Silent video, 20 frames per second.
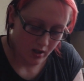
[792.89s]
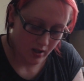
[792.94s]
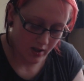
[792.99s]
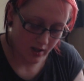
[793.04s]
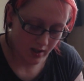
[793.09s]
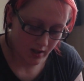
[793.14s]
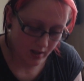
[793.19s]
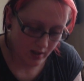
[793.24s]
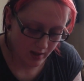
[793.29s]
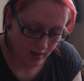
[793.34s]

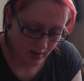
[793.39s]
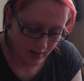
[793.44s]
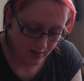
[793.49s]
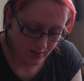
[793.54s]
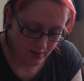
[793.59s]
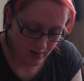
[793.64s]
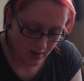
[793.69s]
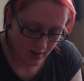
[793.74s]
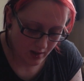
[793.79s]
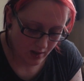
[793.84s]

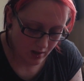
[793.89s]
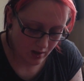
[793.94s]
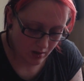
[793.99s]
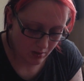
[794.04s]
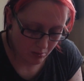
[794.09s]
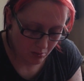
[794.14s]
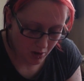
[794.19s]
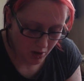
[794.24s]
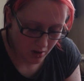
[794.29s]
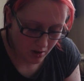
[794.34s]
is
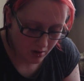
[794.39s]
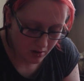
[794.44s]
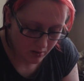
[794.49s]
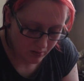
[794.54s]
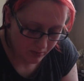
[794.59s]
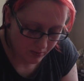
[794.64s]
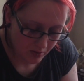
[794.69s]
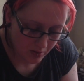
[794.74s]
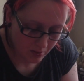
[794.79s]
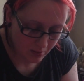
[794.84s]
I
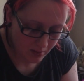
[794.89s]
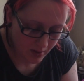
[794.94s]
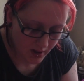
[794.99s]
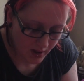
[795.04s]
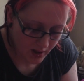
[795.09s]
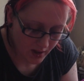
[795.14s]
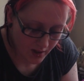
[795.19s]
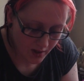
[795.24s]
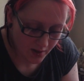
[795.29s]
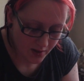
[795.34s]
love to
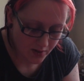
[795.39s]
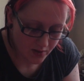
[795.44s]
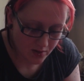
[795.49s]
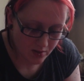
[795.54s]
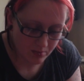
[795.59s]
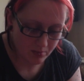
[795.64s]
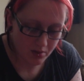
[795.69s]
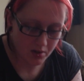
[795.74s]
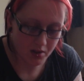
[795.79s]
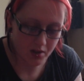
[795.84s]
wear
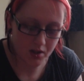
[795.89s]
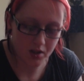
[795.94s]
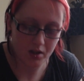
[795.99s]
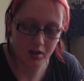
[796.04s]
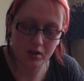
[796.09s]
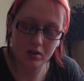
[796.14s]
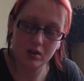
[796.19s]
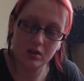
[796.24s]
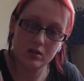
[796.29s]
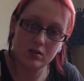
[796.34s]

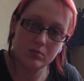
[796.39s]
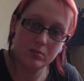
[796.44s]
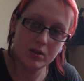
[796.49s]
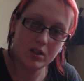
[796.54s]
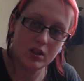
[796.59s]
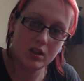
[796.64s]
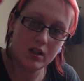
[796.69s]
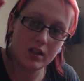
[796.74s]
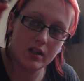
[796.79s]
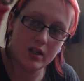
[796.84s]
something a little
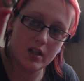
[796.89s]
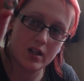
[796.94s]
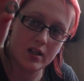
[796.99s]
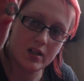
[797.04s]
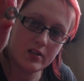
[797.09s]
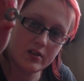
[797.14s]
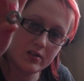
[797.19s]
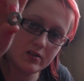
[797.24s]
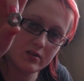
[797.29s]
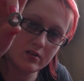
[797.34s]
bit like
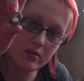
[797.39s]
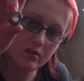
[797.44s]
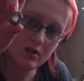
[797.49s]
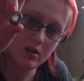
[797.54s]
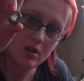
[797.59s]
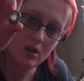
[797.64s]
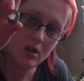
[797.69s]
this,